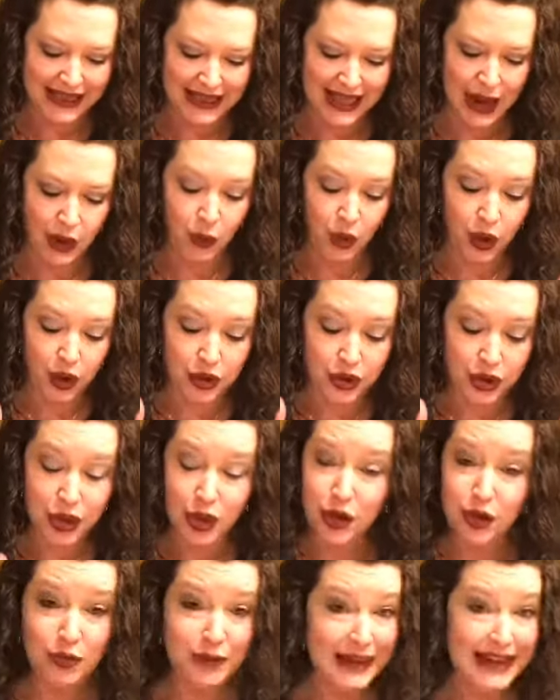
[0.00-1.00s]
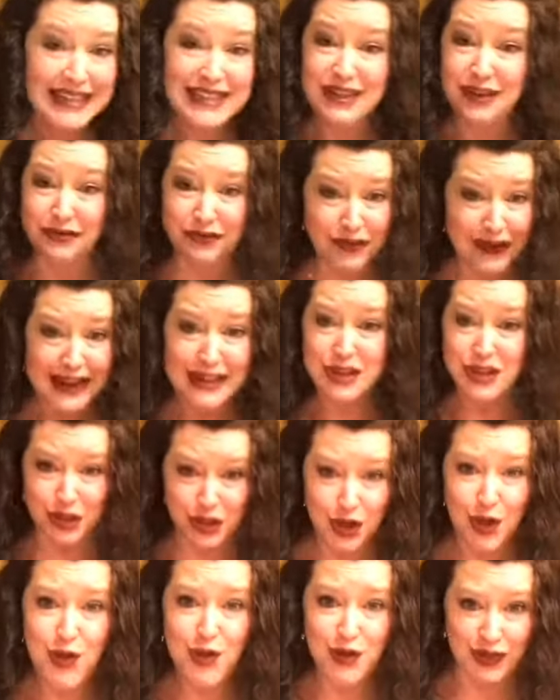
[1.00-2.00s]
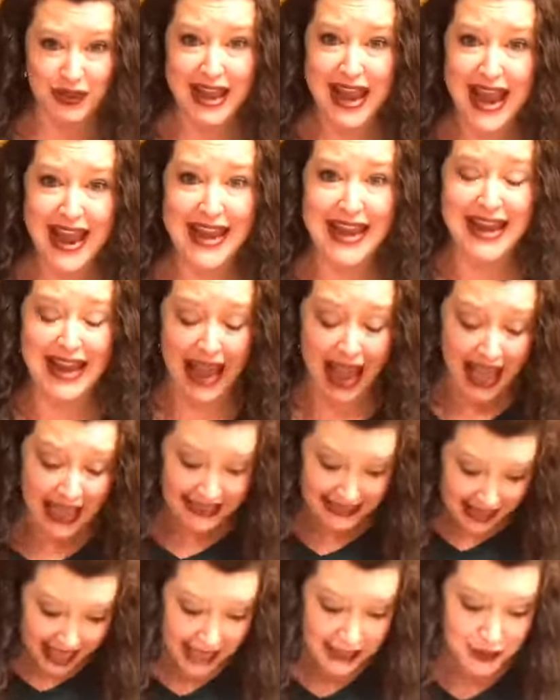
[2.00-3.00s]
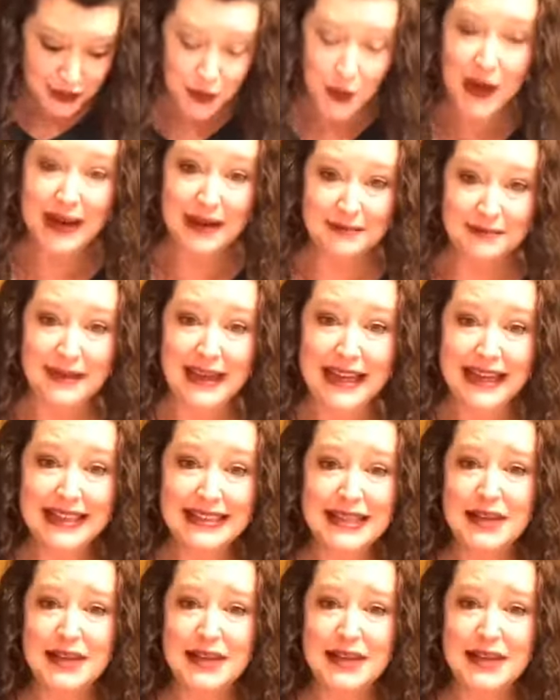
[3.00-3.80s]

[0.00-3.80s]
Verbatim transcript: That word new means a fresh new thing. That's what it means.